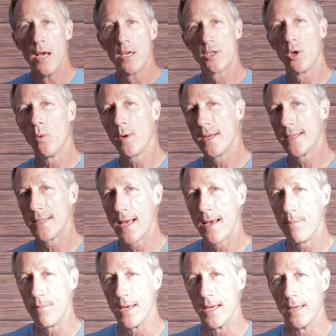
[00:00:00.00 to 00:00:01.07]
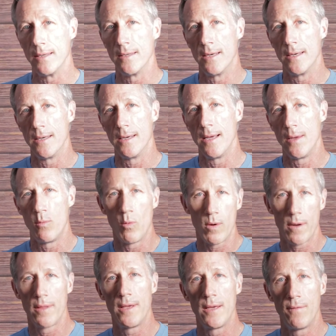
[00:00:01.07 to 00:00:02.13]
So what does that mean, uh, and
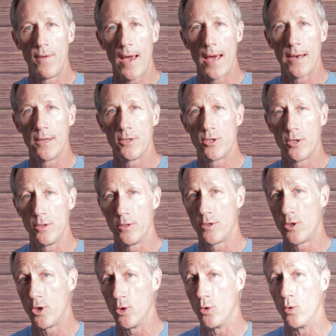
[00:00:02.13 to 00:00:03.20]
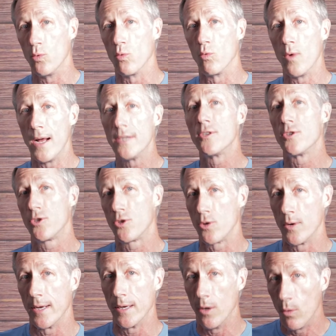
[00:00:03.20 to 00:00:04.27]
what are the advantages to
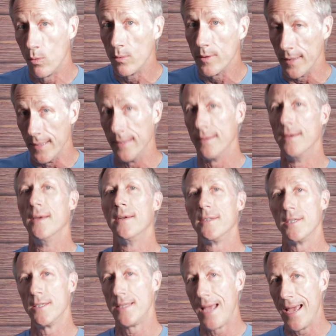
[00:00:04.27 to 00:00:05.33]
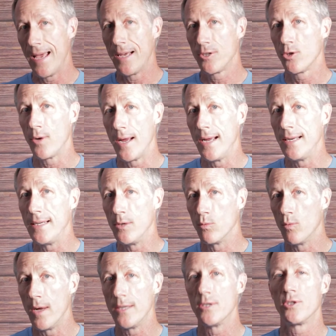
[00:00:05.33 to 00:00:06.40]
registering only, just Azure AD
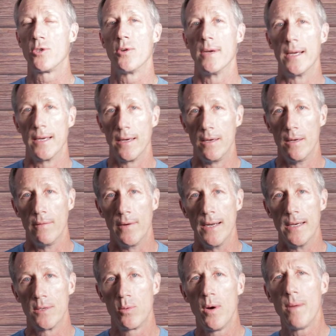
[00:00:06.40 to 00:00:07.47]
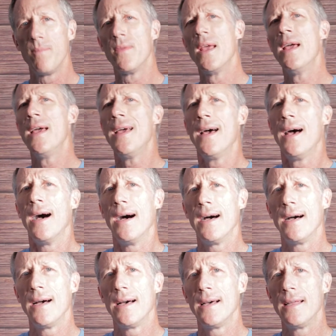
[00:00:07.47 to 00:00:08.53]
registering a device? Well,
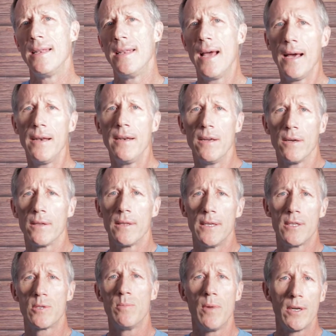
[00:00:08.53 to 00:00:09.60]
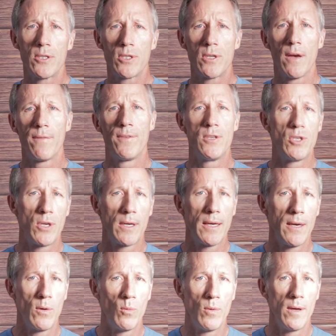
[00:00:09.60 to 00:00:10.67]
uh, not nearly as much stuff as you
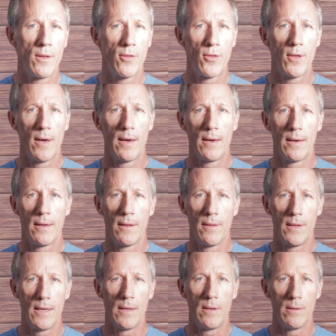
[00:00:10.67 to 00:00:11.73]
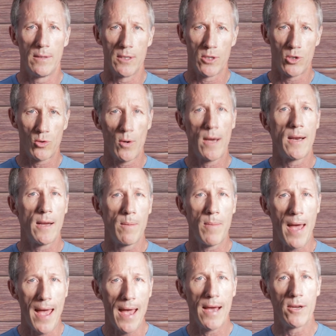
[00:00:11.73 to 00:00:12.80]
get with uh, the, the straight
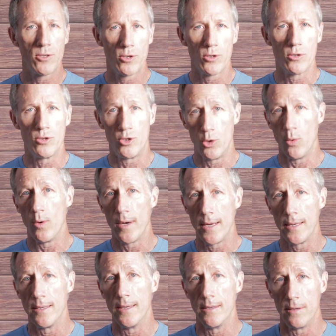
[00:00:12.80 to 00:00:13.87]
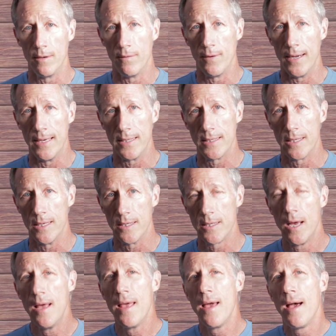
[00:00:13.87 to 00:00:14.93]
up Azure joined devices.
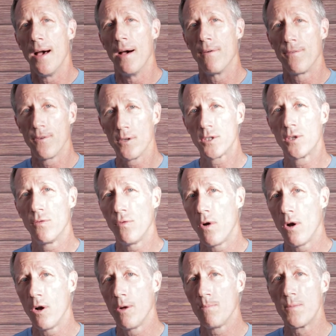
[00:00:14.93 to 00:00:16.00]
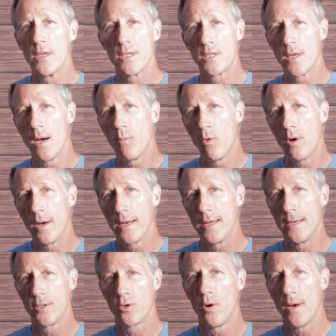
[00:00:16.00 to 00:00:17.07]
Uh, first of all, someone
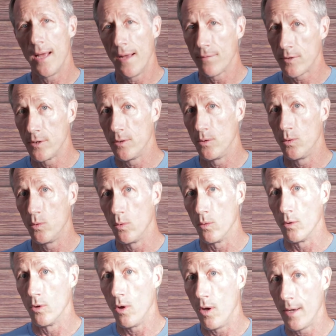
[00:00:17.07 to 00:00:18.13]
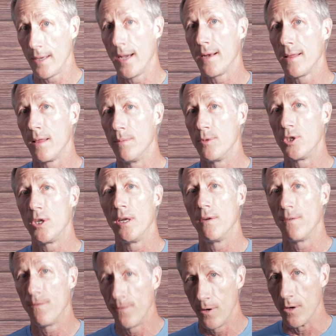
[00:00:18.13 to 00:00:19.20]
is going to have to log onto the machine
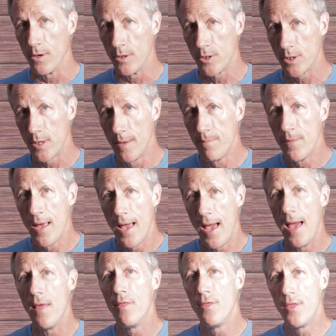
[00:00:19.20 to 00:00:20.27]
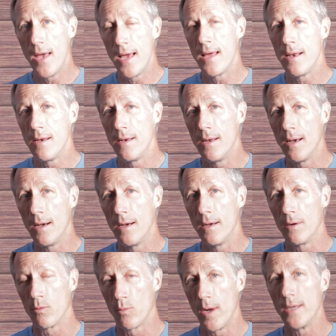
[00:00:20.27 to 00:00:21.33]
first and then
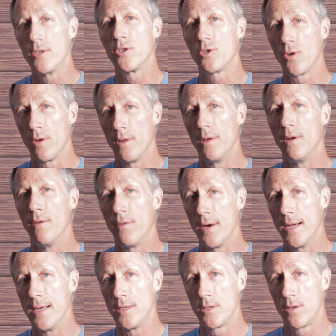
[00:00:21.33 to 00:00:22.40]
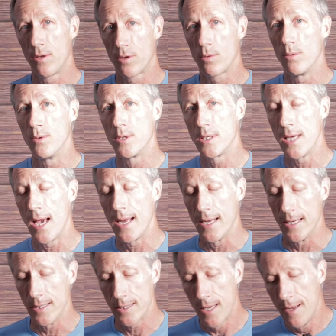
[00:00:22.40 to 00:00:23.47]
uh, register the device through
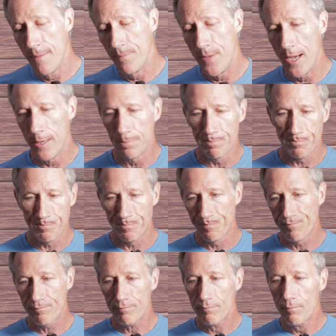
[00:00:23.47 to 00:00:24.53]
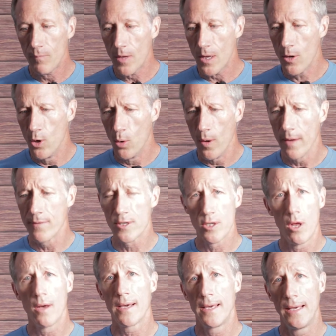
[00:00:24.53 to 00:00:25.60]
settings. Now, whoever's
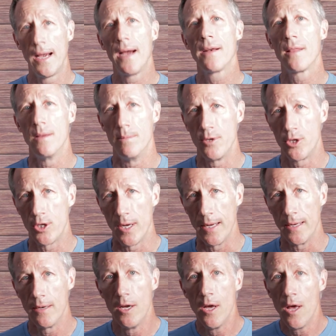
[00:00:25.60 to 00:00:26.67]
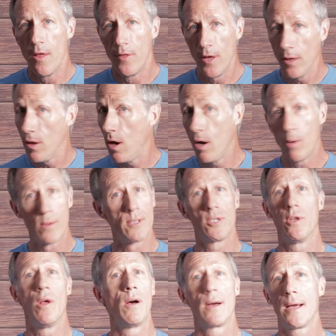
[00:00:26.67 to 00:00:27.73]
logging onto the machine, they'll always
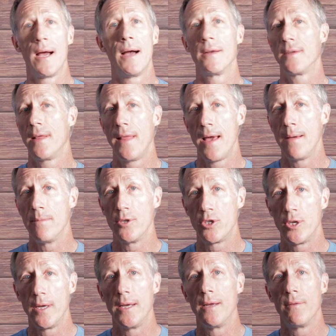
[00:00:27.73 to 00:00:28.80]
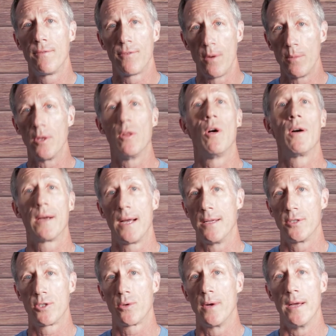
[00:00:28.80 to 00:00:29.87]
log on to that machine from the
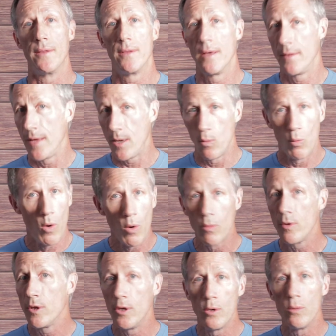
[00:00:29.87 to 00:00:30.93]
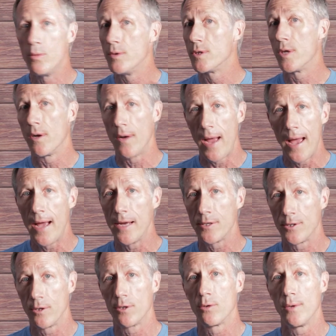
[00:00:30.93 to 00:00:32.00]
logon screen. They won't use their
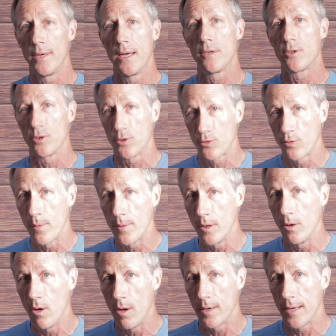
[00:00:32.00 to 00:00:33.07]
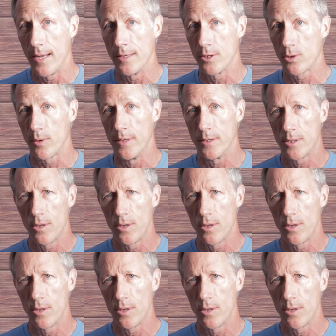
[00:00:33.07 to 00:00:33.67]
Azure credentials from the logon screen.